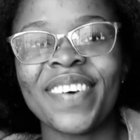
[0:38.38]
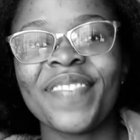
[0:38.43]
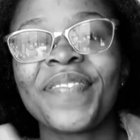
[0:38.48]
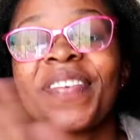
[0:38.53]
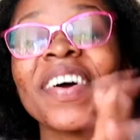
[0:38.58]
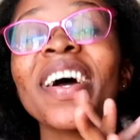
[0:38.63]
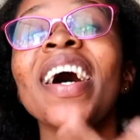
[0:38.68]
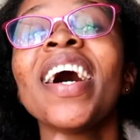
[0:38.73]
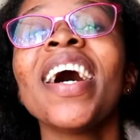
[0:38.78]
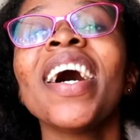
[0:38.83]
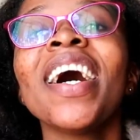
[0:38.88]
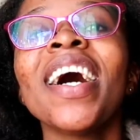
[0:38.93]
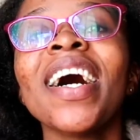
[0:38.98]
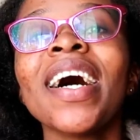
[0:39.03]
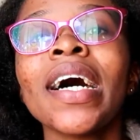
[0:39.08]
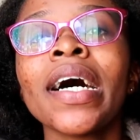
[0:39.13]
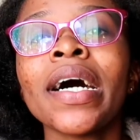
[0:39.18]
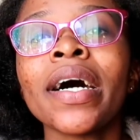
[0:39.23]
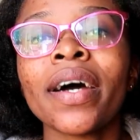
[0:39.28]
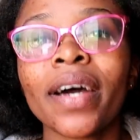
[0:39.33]
bottom.
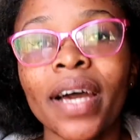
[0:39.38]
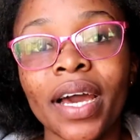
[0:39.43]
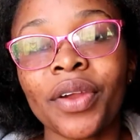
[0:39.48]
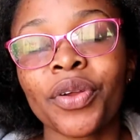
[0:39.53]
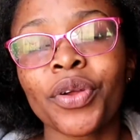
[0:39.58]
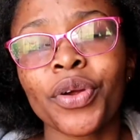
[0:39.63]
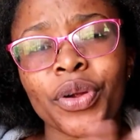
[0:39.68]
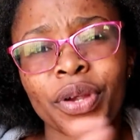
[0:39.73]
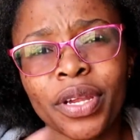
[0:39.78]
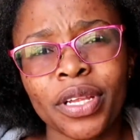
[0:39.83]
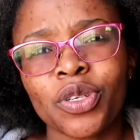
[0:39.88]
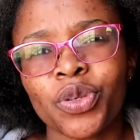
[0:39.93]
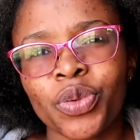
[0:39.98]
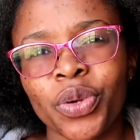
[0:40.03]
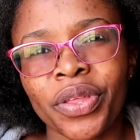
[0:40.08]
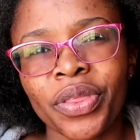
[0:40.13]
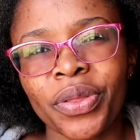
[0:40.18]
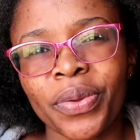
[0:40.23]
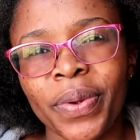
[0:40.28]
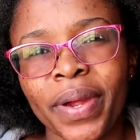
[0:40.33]
I know
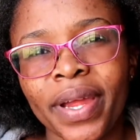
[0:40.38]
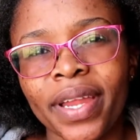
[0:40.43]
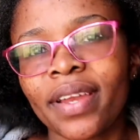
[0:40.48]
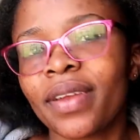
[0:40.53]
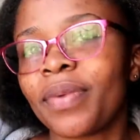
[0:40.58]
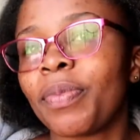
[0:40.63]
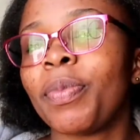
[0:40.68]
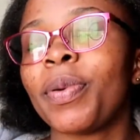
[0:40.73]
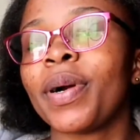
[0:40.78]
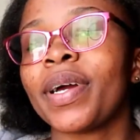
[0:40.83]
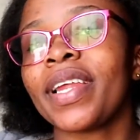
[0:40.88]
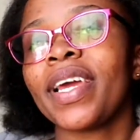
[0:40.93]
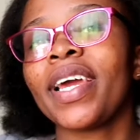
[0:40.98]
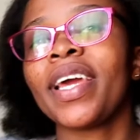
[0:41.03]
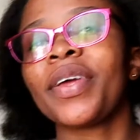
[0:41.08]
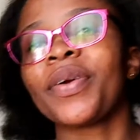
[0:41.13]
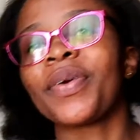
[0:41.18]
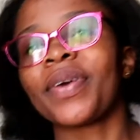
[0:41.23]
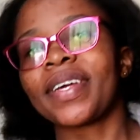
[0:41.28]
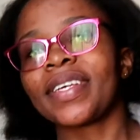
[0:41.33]
cringeworthy, right? But
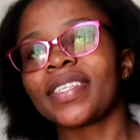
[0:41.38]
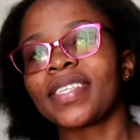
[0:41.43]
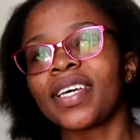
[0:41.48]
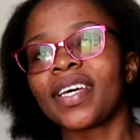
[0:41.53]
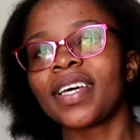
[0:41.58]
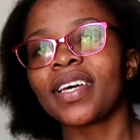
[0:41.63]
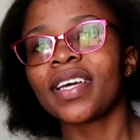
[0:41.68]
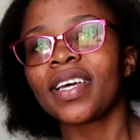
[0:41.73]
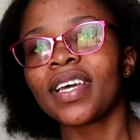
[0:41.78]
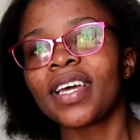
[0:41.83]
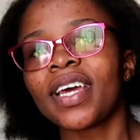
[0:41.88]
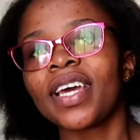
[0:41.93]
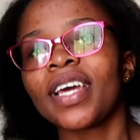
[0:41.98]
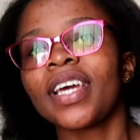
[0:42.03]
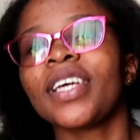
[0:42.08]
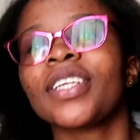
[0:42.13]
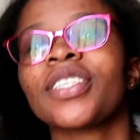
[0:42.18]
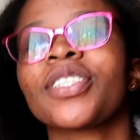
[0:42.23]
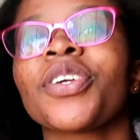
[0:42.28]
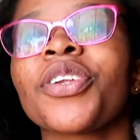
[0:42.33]
anyways,
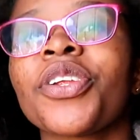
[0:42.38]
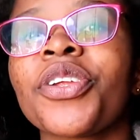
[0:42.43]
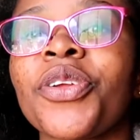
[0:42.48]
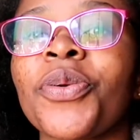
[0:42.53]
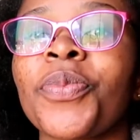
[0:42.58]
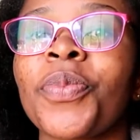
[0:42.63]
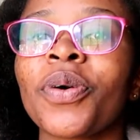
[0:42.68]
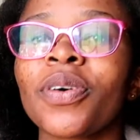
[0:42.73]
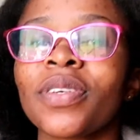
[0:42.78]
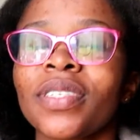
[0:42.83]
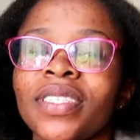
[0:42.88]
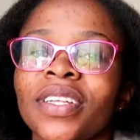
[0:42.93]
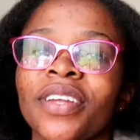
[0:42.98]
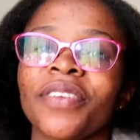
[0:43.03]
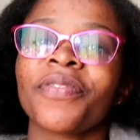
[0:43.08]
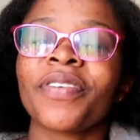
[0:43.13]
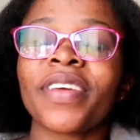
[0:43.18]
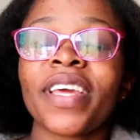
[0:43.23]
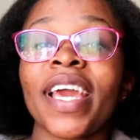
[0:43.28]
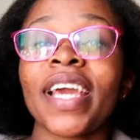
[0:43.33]
turn on your post
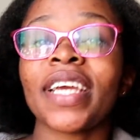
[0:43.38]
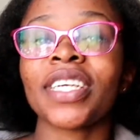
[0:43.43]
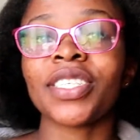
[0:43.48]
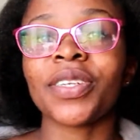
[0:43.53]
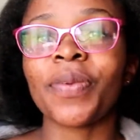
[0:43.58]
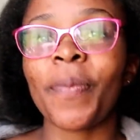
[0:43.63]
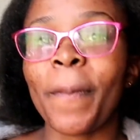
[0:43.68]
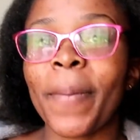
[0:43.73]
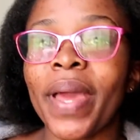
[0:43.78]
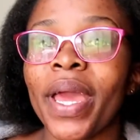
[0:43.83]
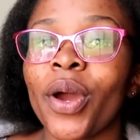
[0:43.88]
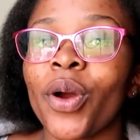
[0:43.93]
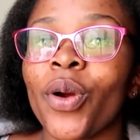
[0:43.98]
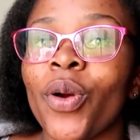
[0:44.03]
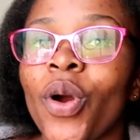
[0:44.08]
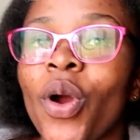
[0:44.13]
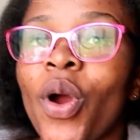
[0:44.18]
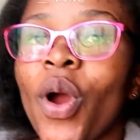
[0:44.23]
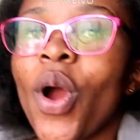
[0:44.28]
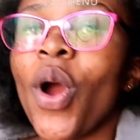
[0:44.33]
notification
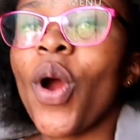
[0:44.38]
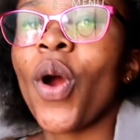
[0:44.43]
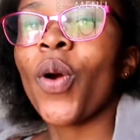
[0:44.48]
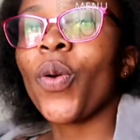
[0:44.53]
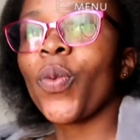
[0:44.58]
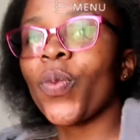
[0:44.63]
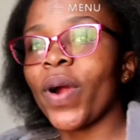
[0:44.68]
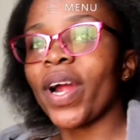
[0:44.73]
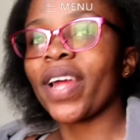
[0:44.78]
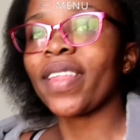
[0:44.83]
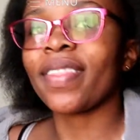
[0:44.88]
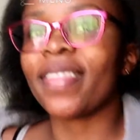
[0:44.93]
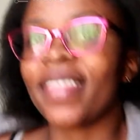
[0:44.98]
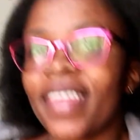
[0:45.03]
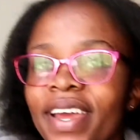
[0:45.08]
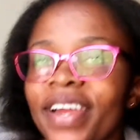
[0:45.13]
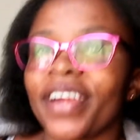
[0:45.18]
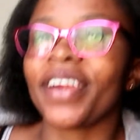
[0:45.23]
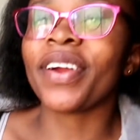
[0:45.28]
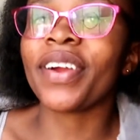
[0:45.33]
bell right
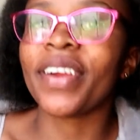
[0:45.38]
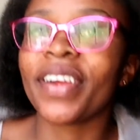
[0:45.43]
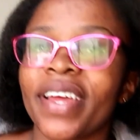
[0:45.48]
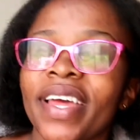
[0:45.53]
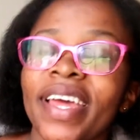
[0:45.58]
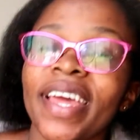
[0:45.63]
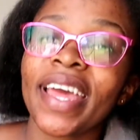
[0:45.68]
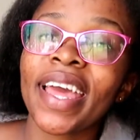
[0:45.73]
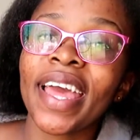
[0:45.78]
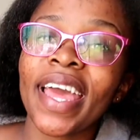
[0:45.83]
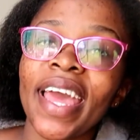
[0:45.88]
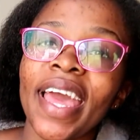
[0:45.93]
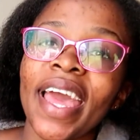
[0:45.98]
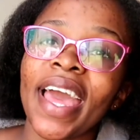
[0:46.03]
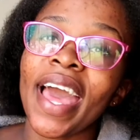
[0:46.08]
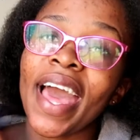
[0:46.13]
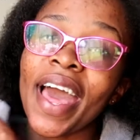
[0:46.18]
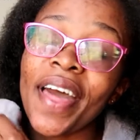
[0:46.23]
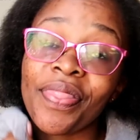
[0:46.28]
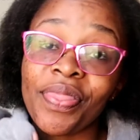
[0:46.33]
there
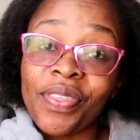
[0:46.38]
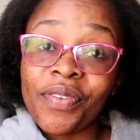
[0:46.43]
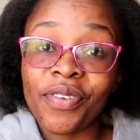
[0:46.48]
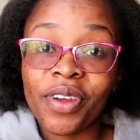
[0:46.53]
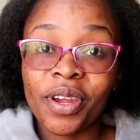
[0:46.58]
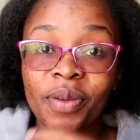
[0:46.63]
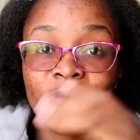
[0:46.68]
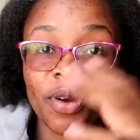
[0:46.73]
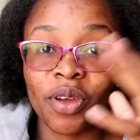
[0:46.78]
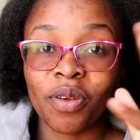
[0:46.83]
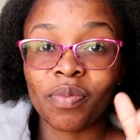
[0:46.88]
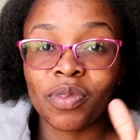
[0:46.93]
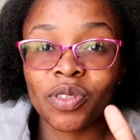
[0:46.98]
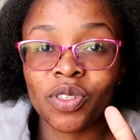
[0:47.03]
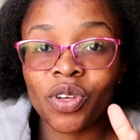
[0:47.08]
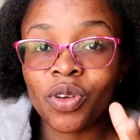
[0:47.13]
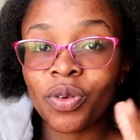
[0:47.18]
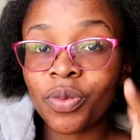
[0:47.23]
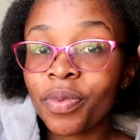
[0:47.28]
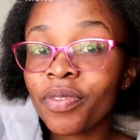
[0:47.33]
at the very bottom.
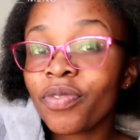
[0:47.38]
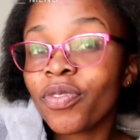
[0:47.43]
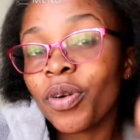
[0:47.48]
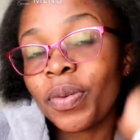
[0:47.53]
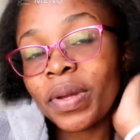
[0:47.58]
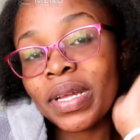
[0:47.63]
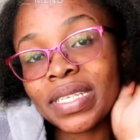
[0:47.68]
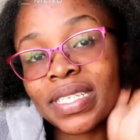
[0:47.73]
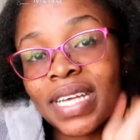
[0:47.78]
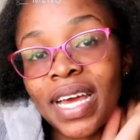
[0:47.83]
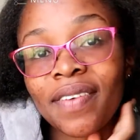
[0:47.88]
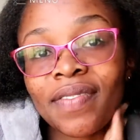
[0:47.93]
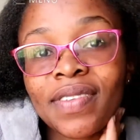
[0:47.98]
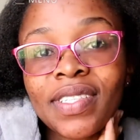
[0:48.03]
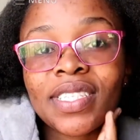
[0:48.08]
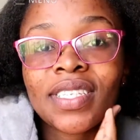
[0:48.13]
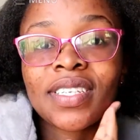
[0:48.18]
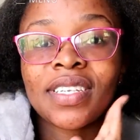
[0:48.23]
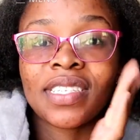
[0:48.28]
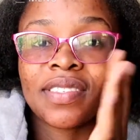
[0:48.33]
So before we dive
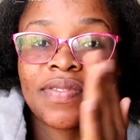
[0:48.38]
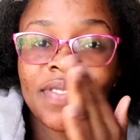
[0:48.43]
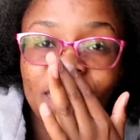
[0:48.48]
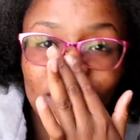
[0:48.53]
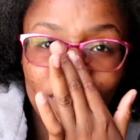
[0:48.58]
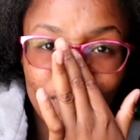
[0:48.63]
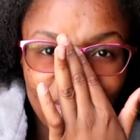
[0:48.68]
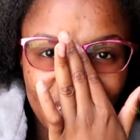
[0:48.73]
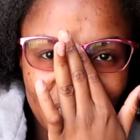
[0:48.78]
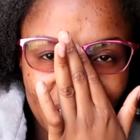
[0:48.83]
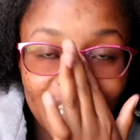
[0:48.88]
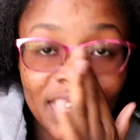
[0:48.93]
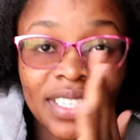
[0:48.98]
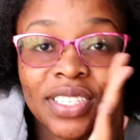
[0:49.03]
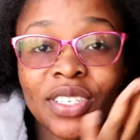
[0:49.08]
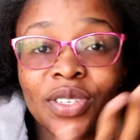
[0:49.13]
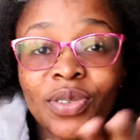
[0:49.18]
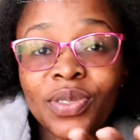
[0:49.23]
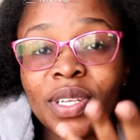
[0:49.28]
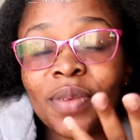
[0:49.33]
into this video, I'd like
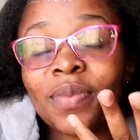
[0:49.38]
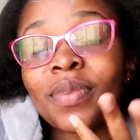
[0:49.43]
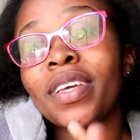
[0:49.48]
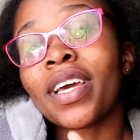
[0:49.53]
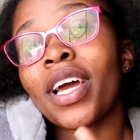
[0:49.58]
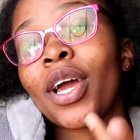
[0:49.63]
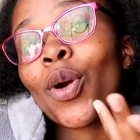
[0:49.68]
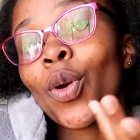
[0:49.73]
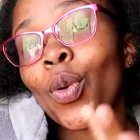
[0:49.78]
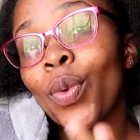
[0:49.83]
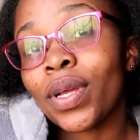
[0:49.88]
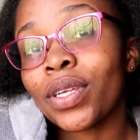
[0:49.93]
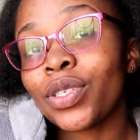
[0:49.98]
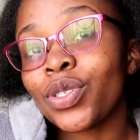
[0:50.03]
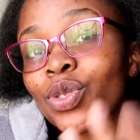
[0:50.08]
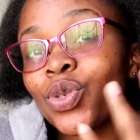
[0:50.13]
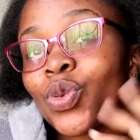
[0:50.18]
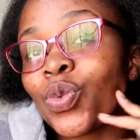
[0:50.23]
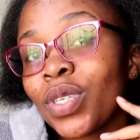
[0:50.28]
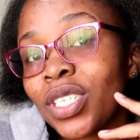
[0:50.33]
to do something I always
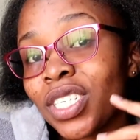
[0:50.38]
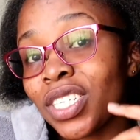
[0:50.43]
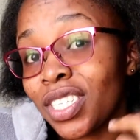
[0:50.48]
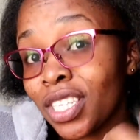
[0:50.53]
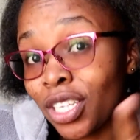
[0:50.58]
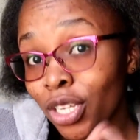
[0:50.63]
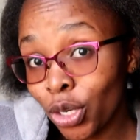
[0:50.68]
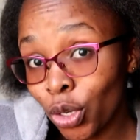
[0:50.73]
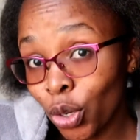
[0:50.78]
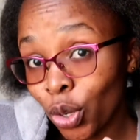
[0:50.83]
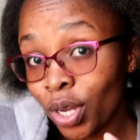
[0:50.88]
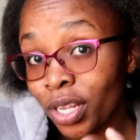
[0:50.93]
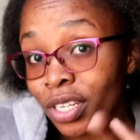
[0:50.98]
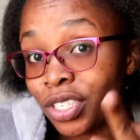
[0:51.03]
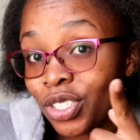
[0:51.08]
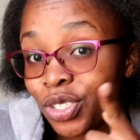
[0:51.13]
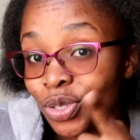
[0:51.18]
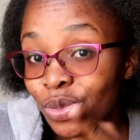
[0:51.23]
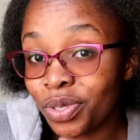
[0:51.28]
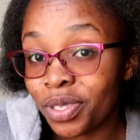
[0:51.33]
do, which is
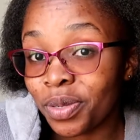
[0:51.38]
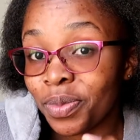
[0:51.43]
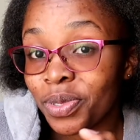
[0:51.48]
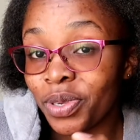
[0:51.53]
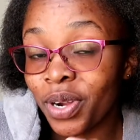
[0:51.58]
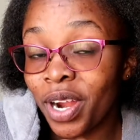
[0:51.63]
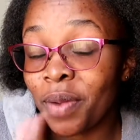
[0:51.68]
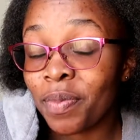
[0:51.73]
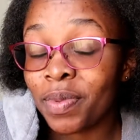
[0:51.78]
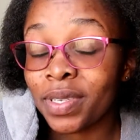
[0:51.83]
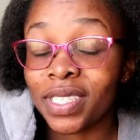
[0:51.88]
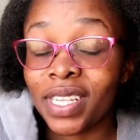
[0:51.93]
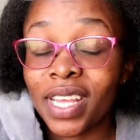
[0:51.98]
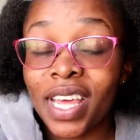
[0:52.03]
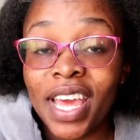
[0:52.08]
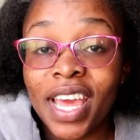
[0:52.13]
acknowledge new subscribers.